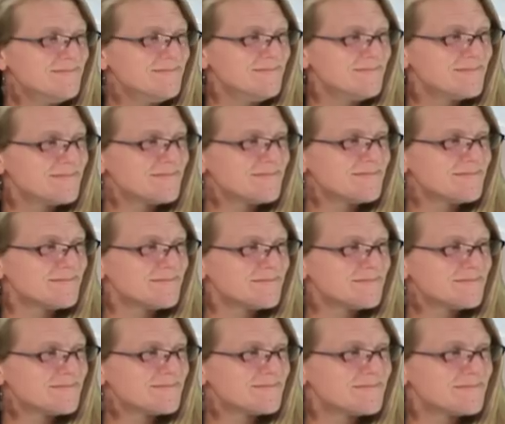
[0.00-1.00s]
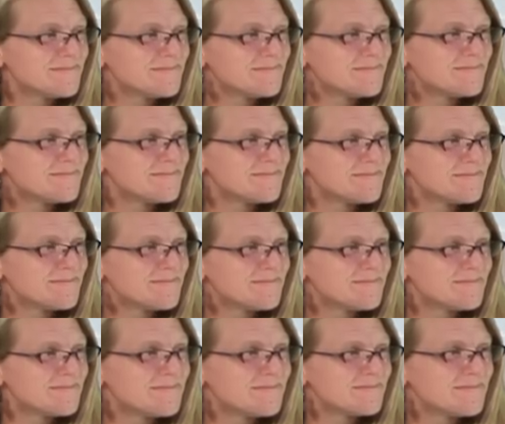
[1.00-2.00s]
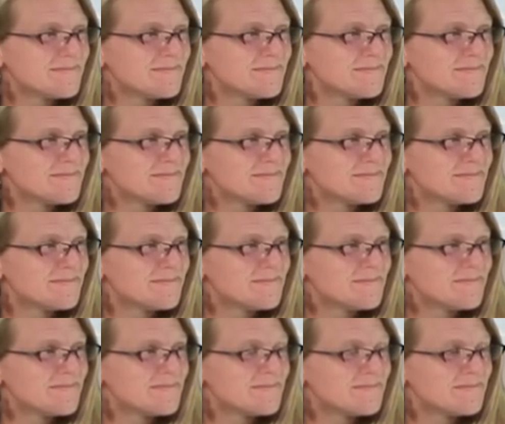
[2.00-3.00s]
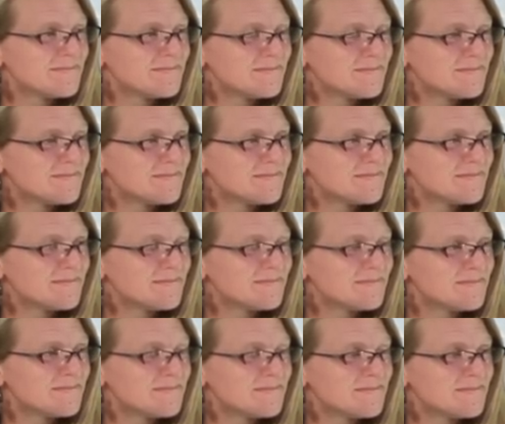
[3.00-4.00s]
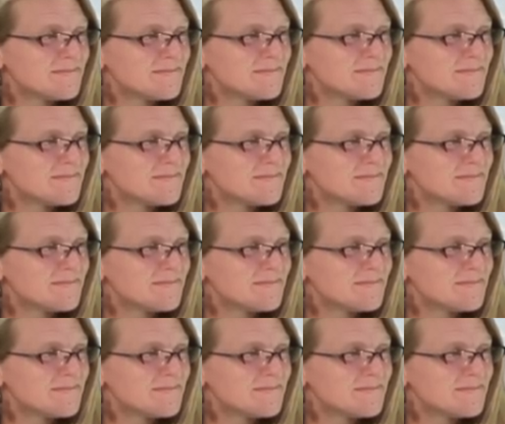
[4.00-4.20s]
(silent)